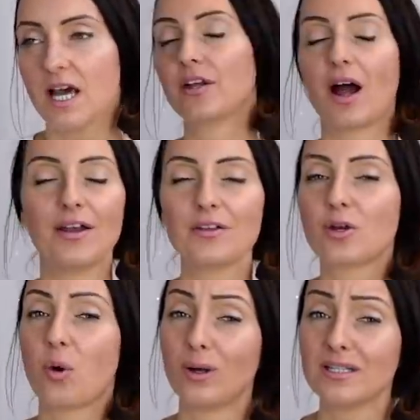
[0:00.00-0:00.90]
Like, I know the
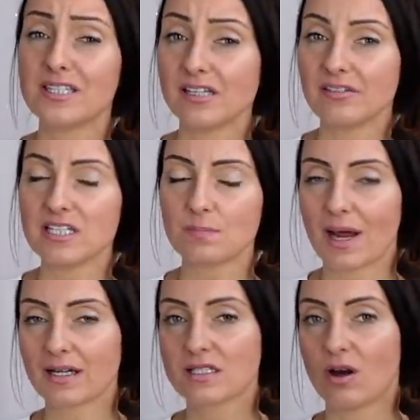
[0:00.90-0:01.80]
quality of these
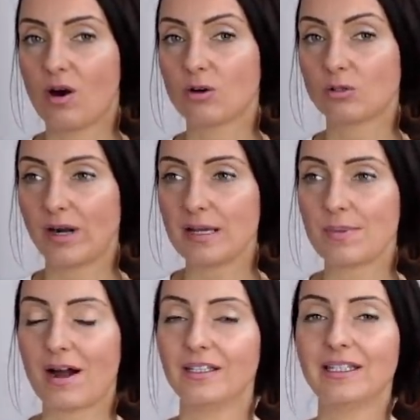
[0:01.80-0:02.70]
bags are great,
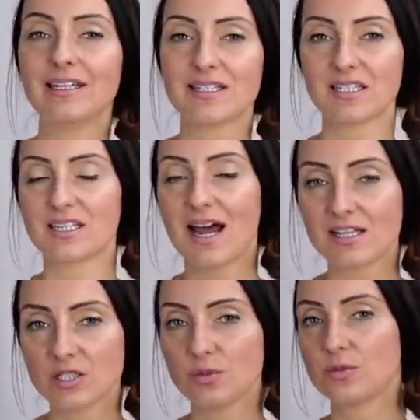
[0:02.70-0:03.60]
but I think it's the
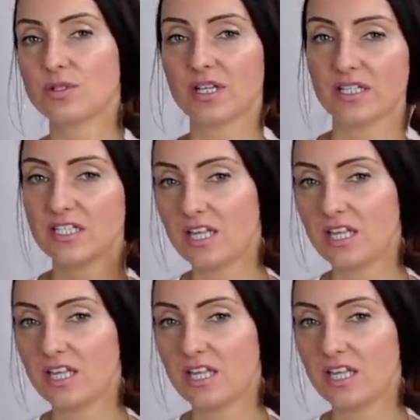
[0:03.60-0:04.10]
tassels and